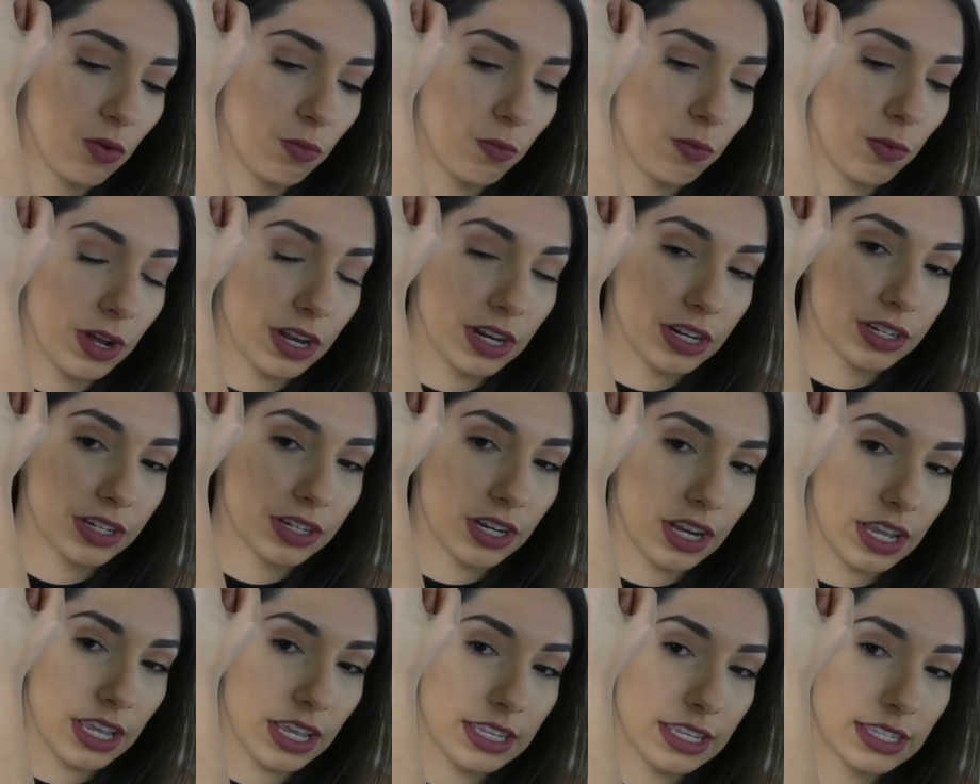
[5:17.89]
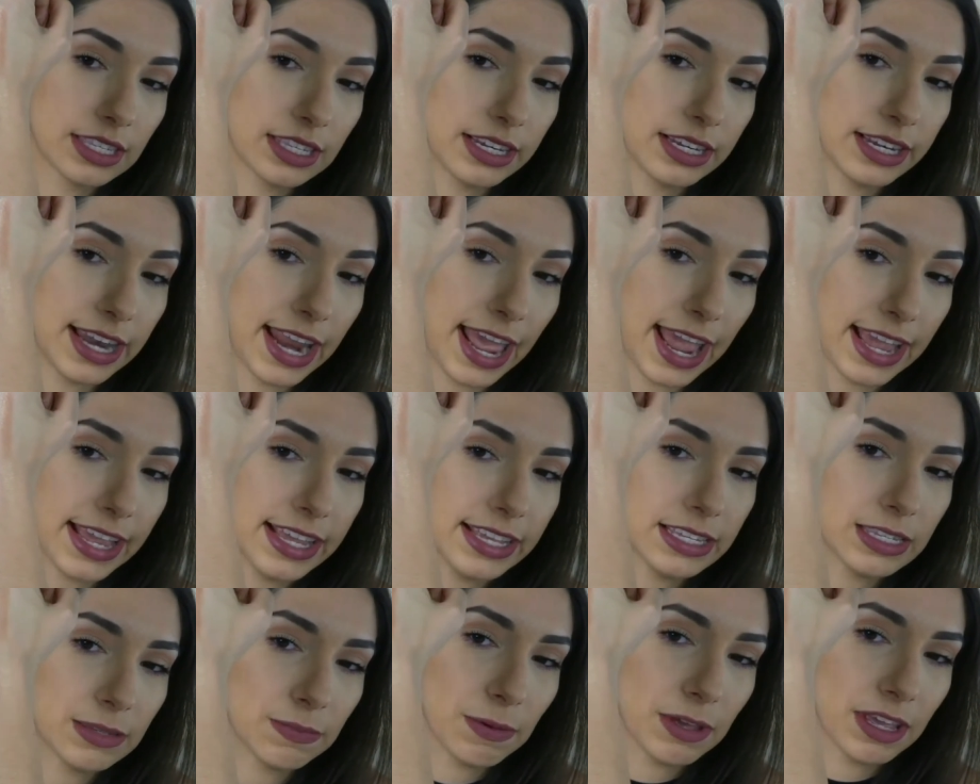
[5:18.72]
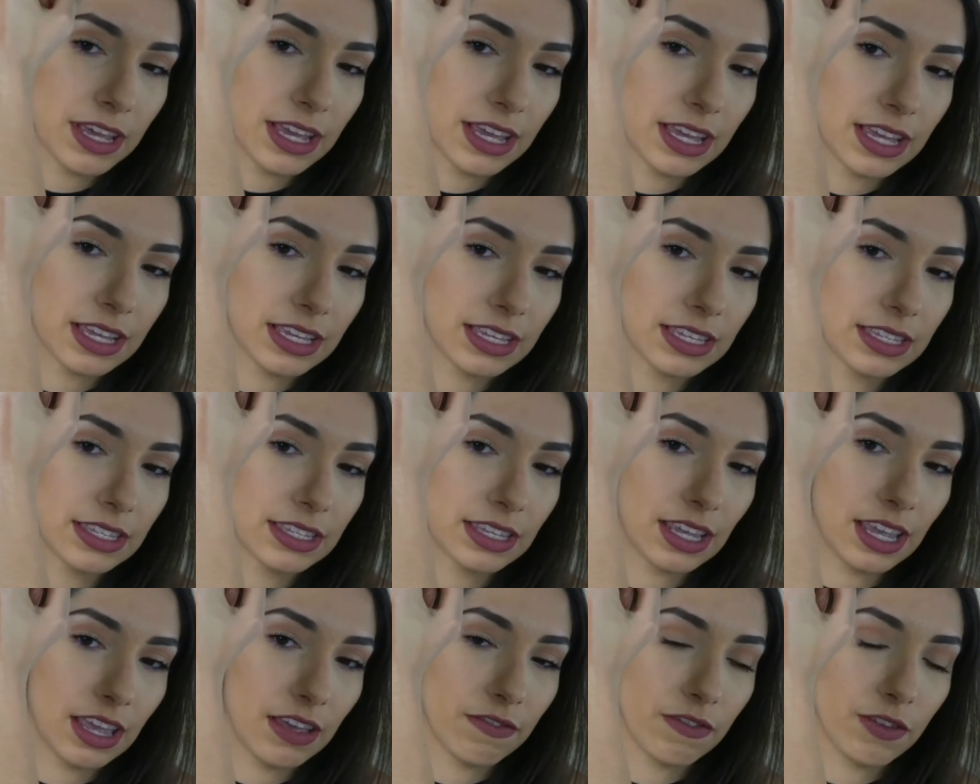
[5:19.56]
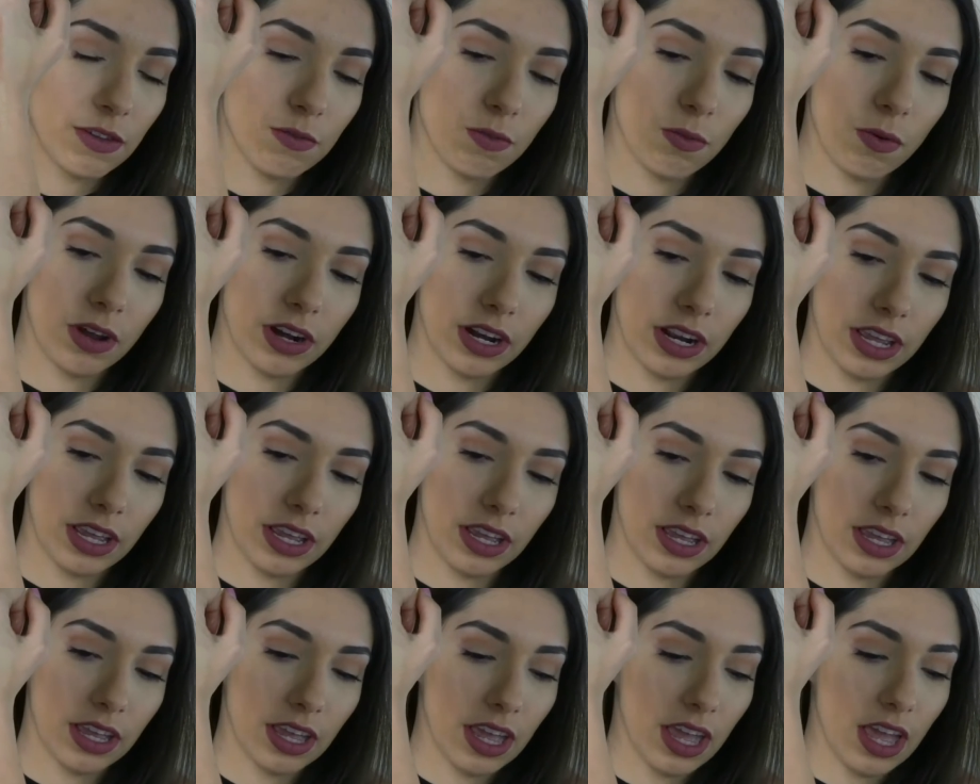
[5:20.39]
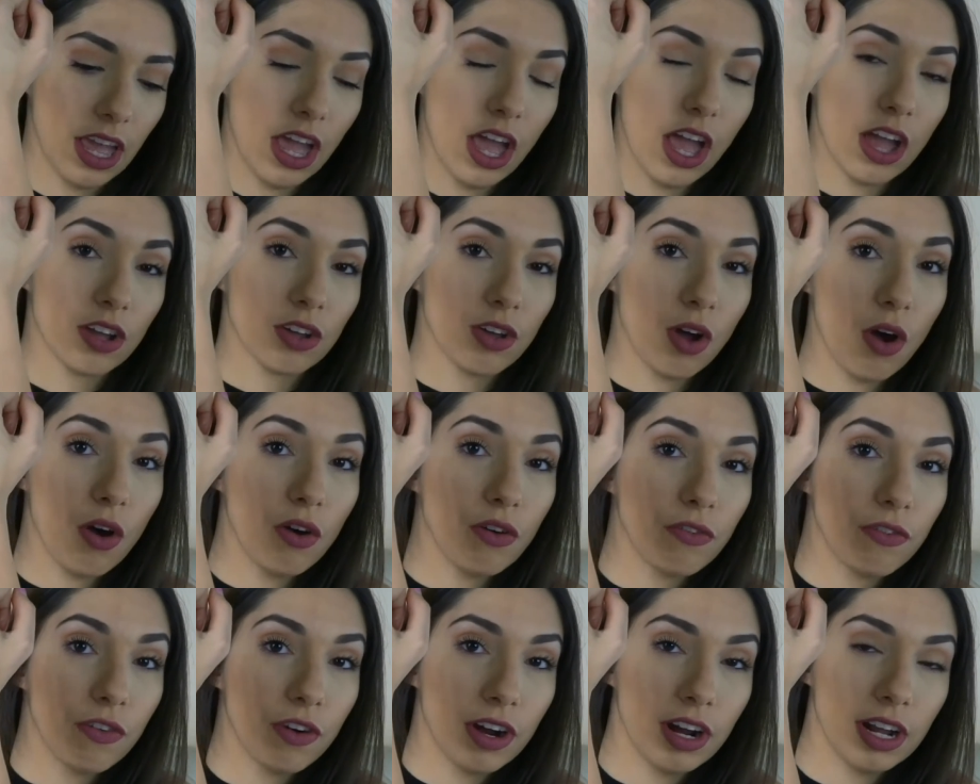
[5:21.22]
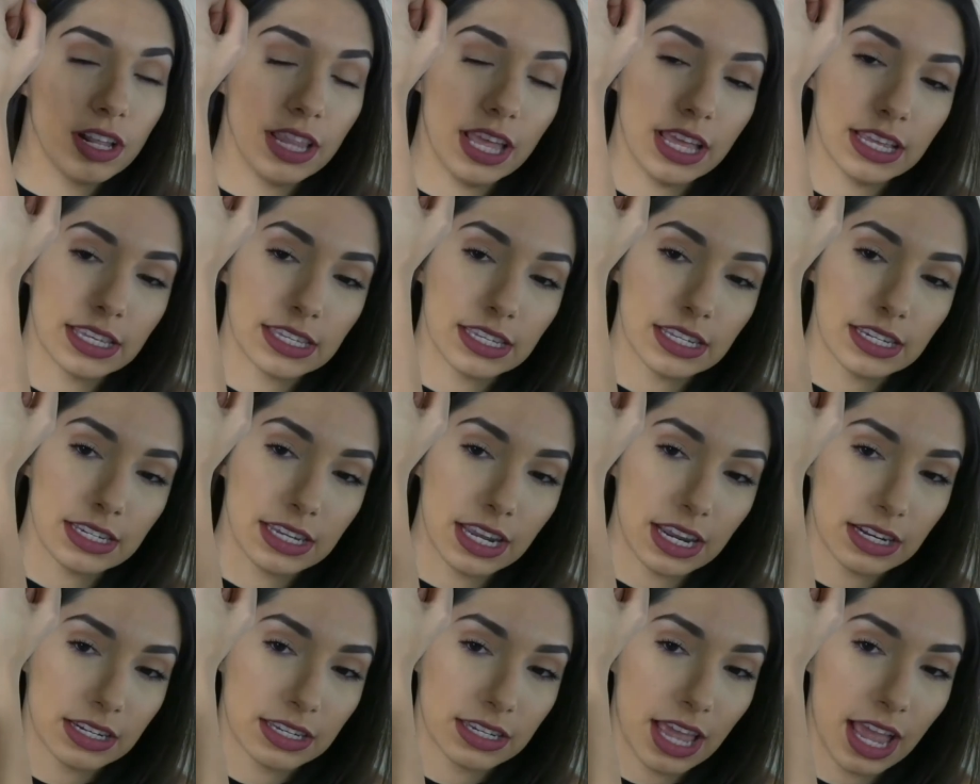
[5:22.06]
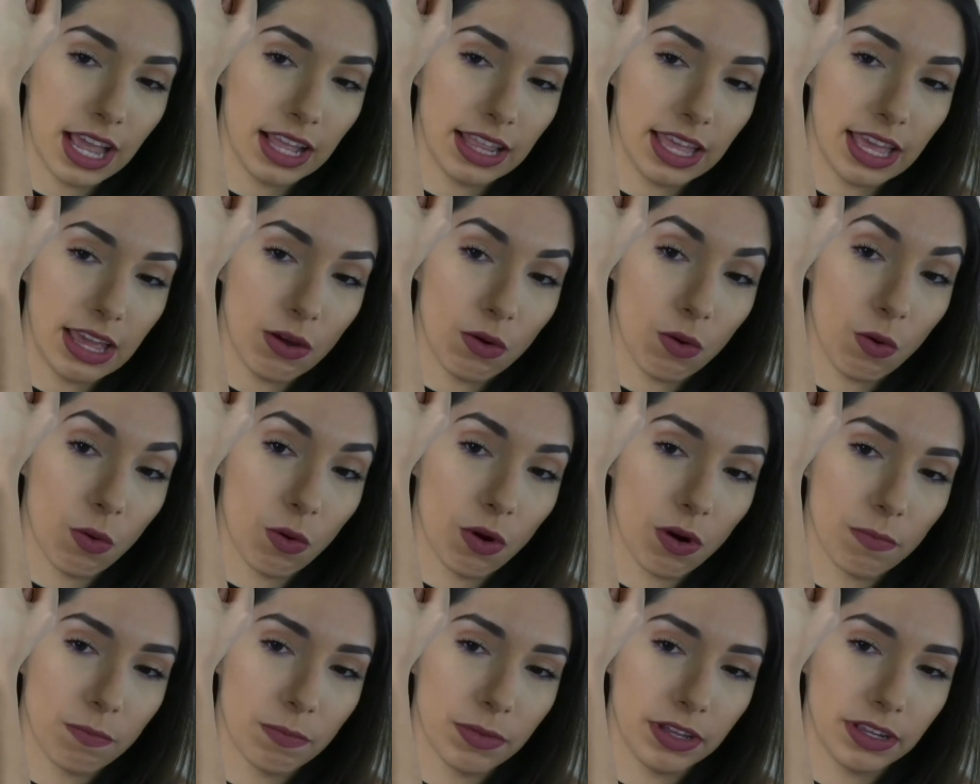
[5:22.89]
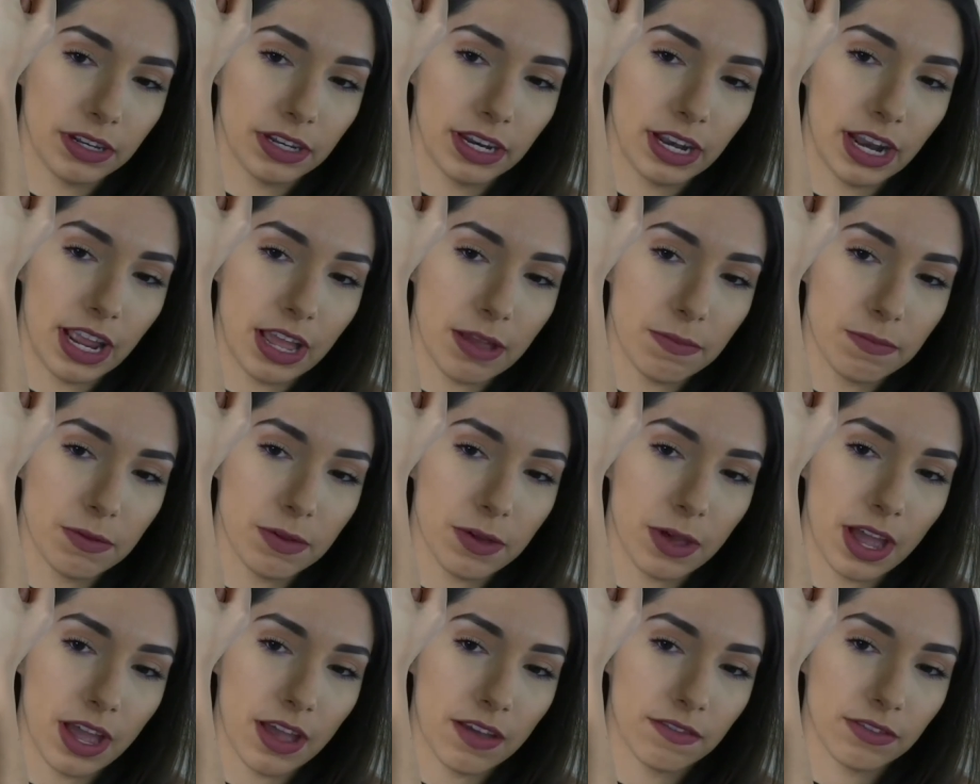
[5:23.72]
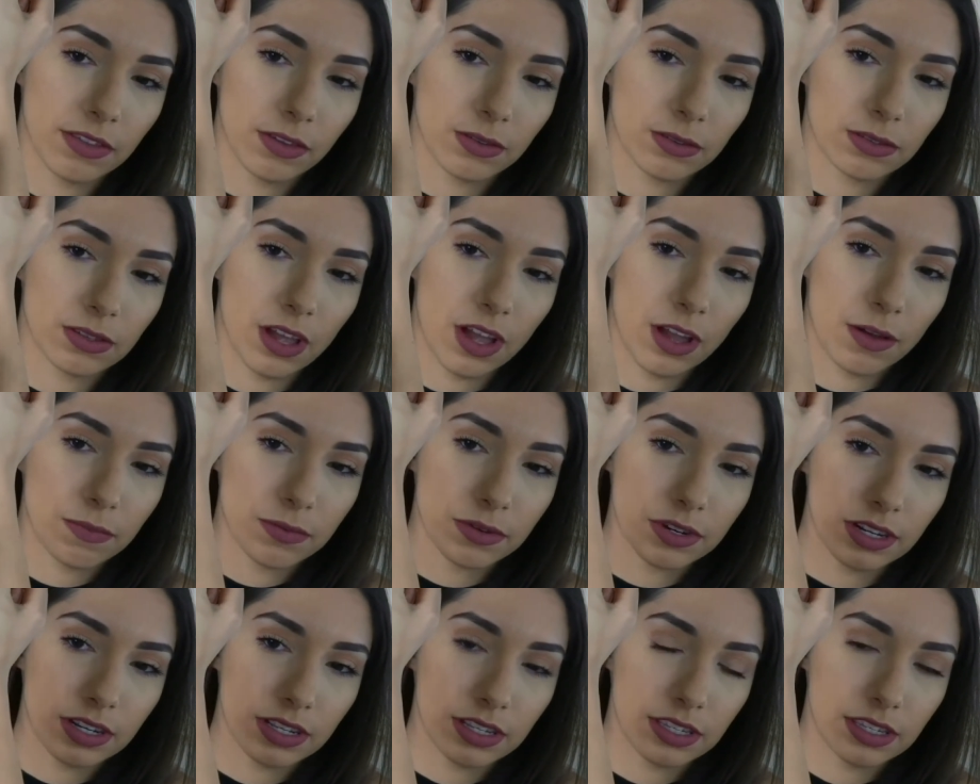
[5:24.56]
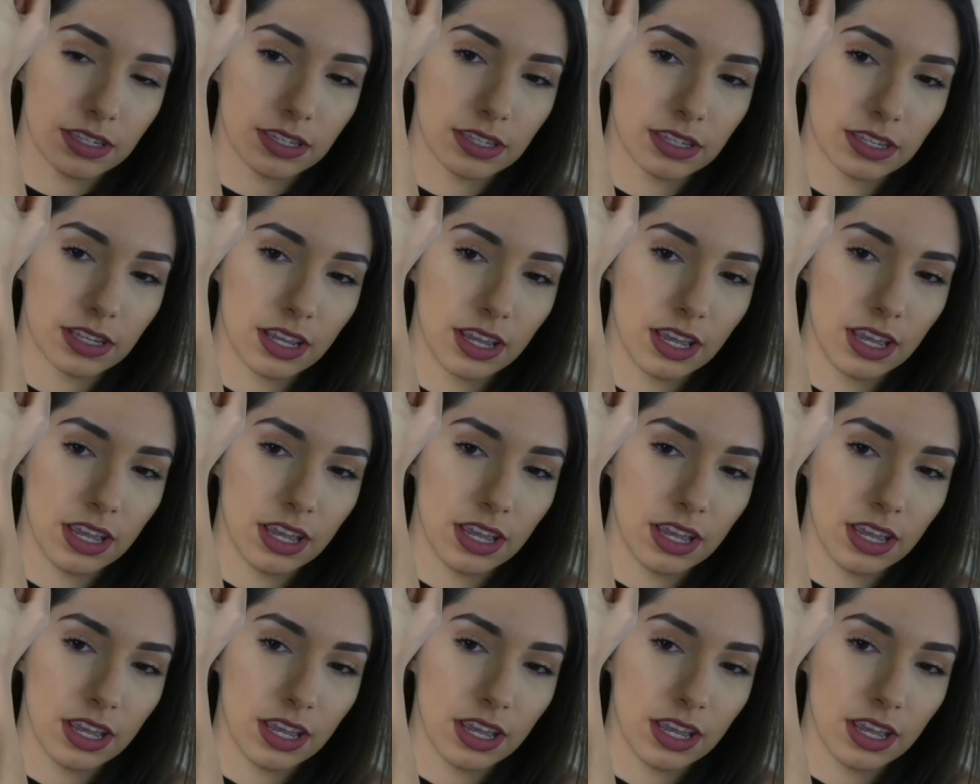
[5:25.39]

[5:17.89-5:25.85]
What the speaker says: which is nice because if you wanna go for a less intense highlight or build it up, you have those options.